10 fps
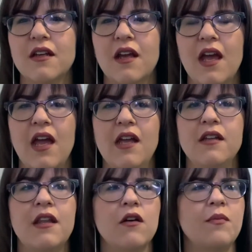
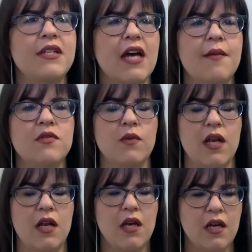And there would be times
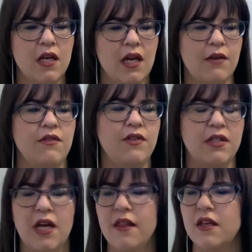when I would feel
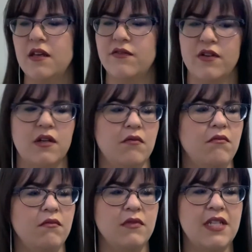nothing for
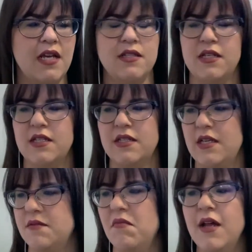days and days and
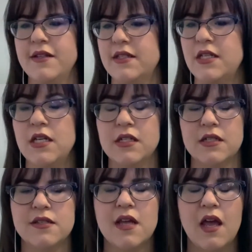days and months and
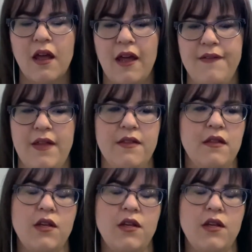years. And then,